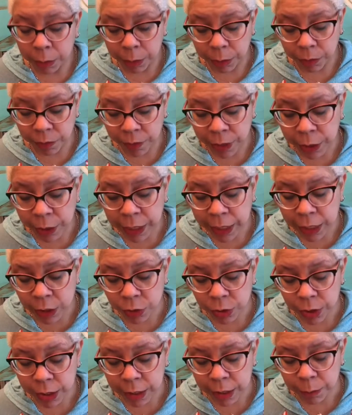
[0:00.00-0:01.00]
We were very
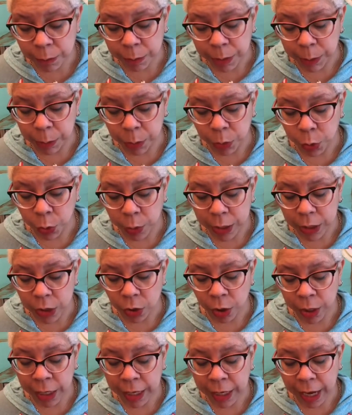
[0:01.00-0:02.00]
interested in people who had
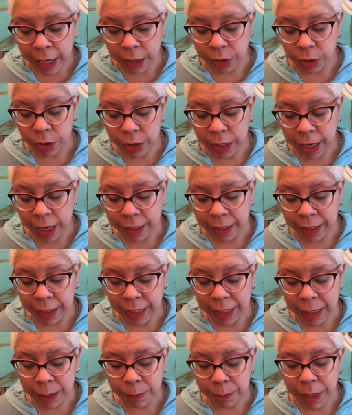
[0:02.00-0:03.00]
started exercising,
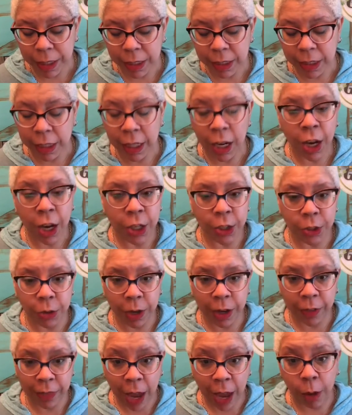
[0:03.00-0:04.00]
especially
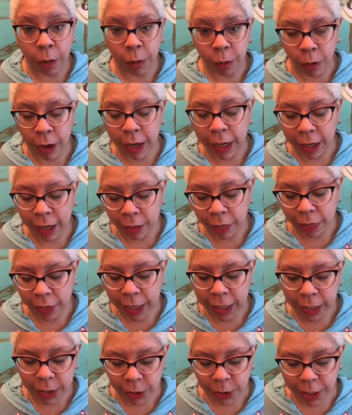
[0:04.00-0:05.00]
during that running
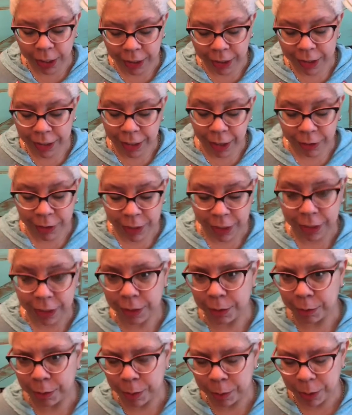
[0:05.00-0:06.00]
thing during the
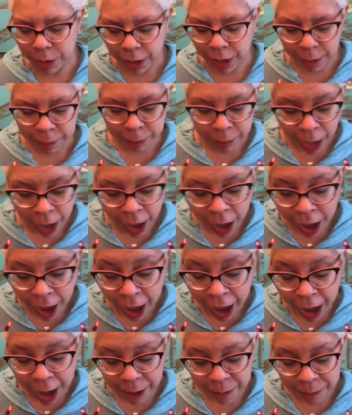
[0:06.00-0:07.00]
70s. Remember
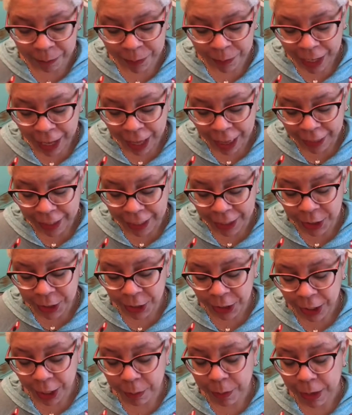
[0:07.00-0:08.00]
that? They
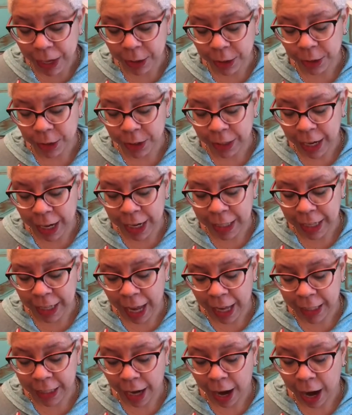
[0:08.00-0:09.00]
took up exercise
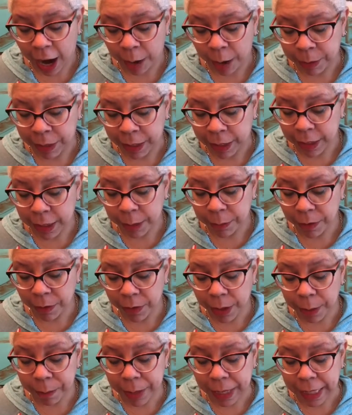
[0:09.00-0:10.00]
as a hobby. Some
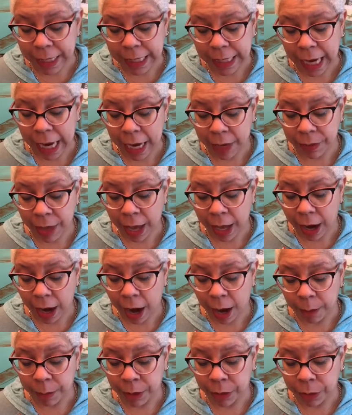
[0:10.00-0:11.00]
of them maintained that
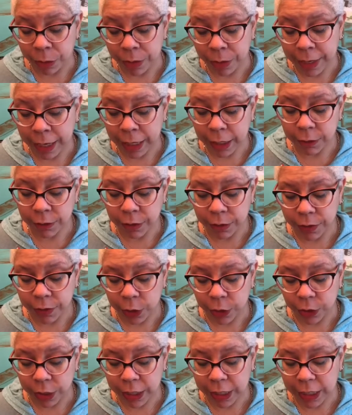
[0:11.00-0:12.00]
hobby through the next
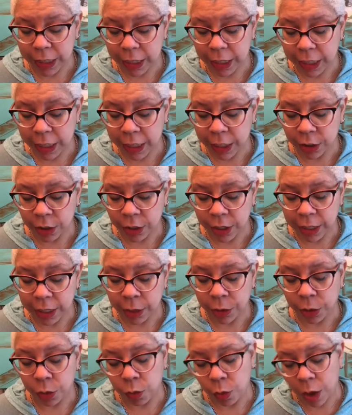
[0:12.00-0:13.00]
50 or 60 years,
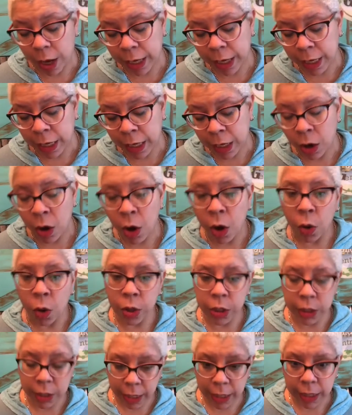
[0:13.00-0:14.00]
either running
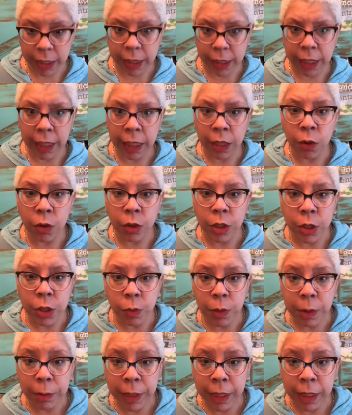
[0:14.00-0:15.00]
or cycling or
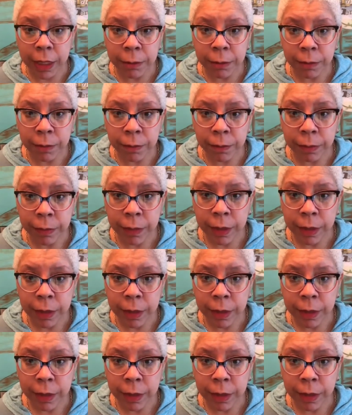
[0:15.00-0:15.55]
swimming,